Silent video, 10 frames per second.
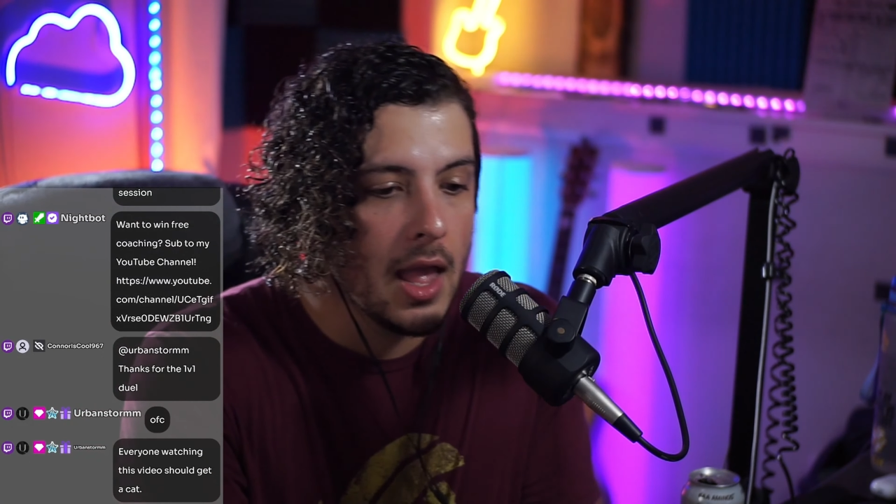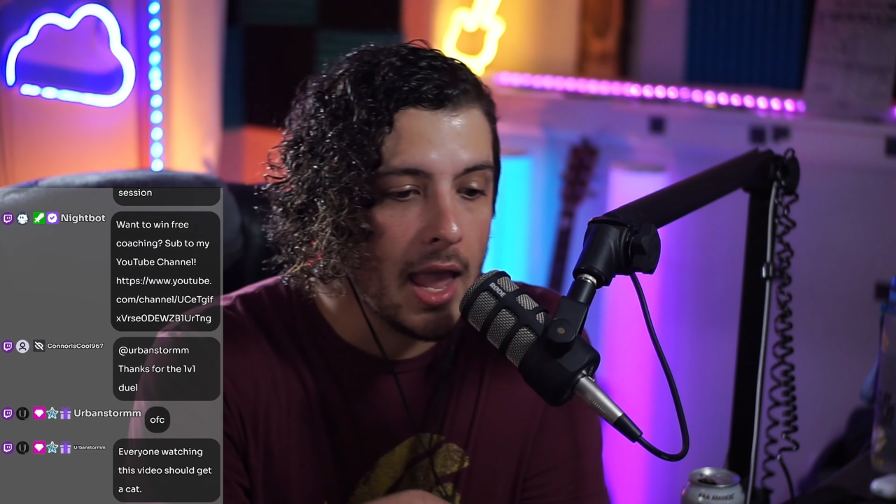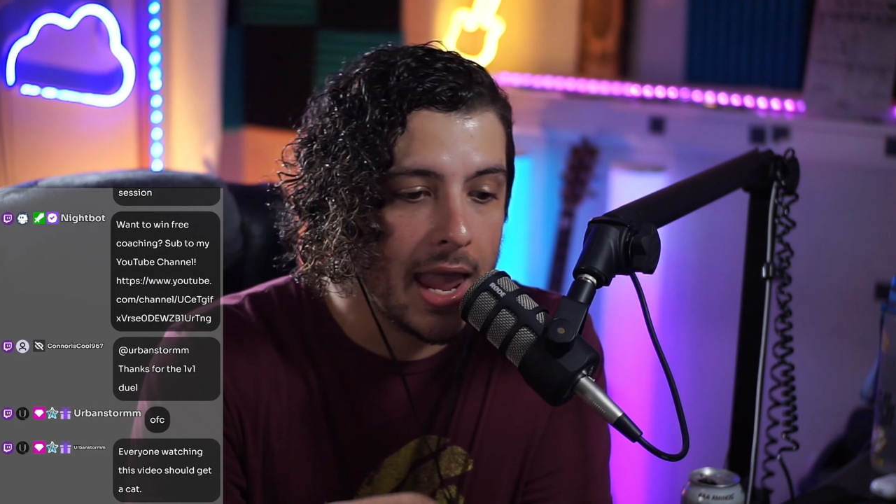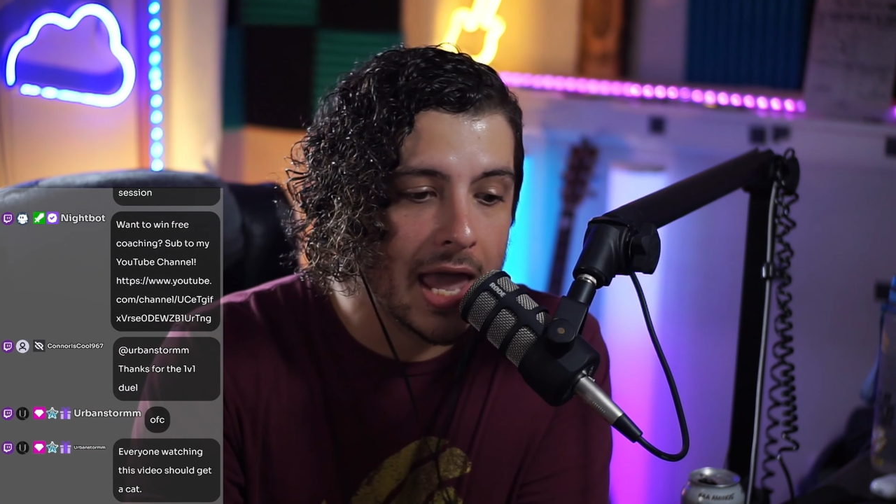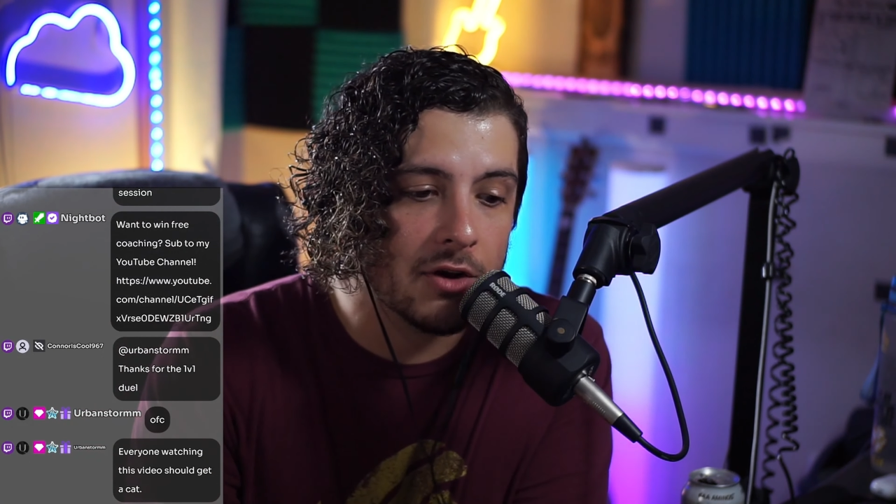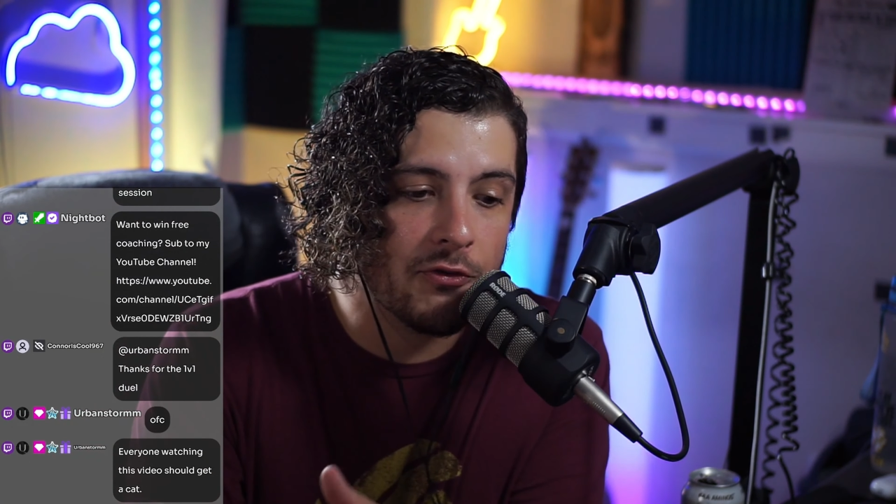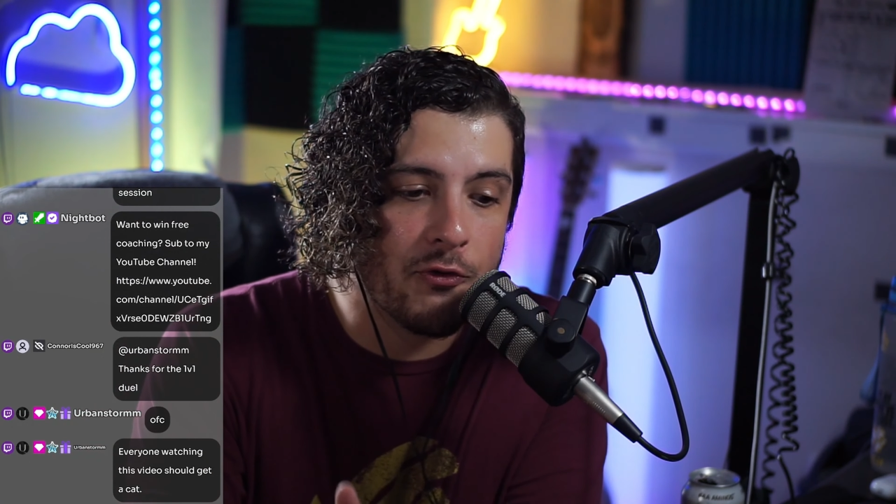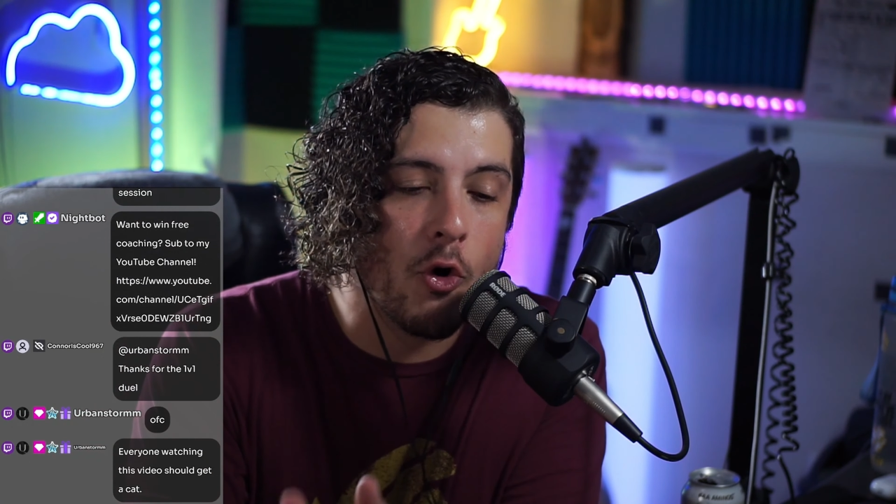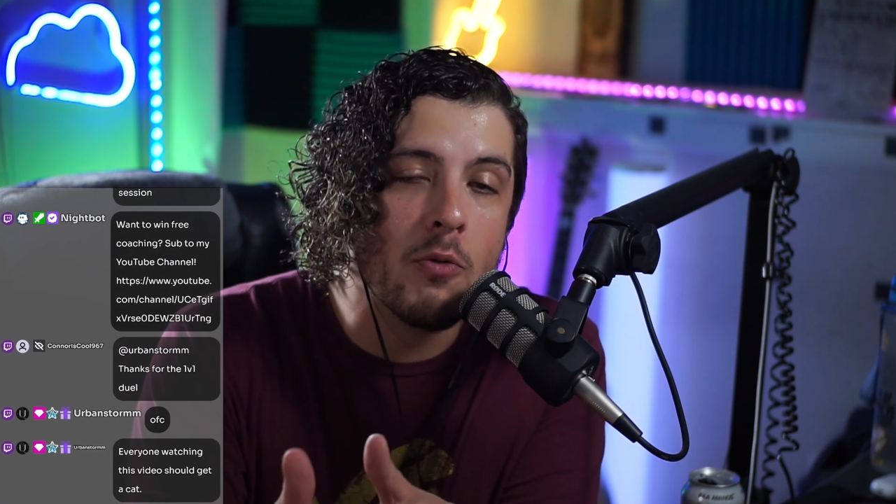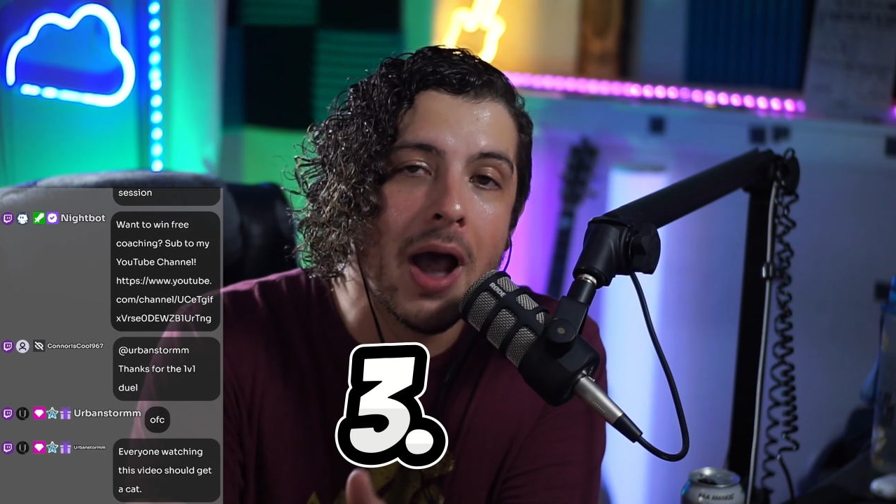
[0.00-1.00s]
And
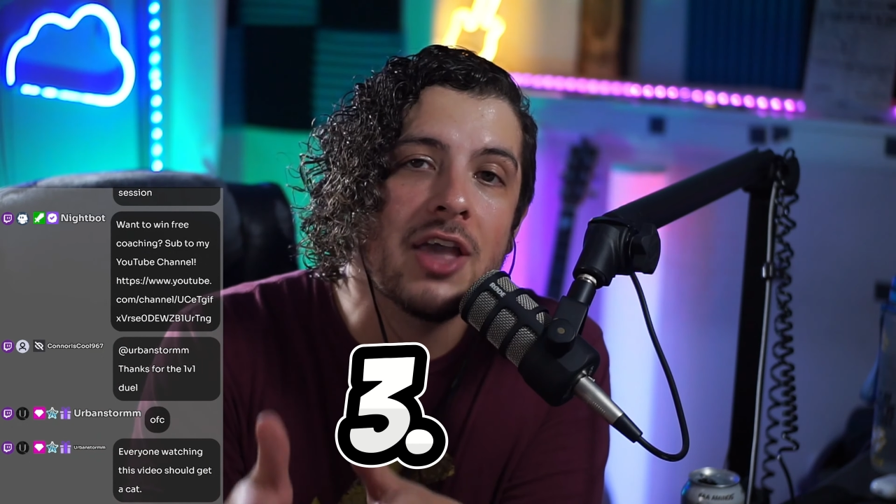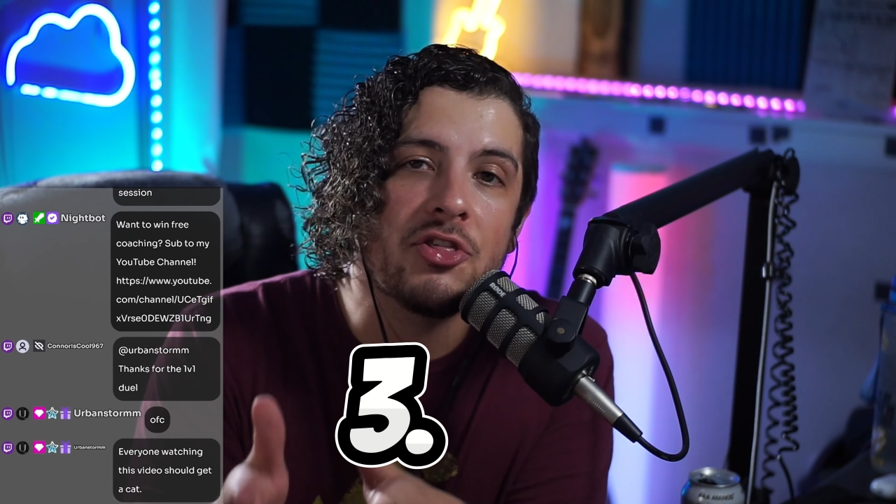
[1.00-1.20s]
for my